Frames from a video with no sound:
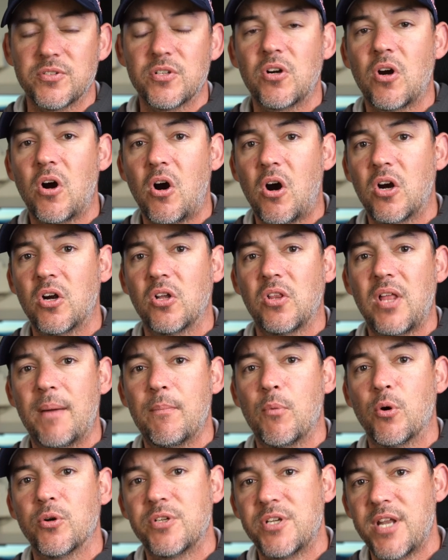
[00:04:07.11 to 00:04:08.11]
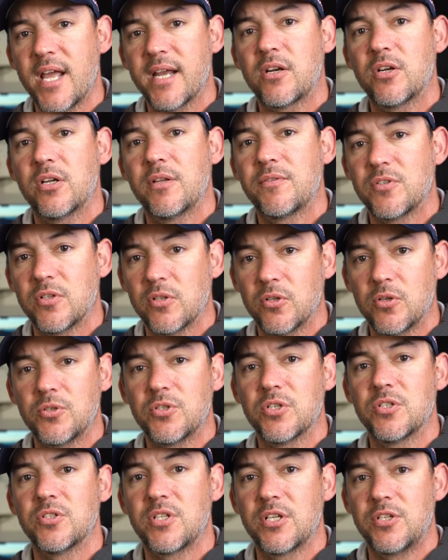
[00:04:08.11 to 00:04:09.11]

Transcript: There are a lot more decorative solutions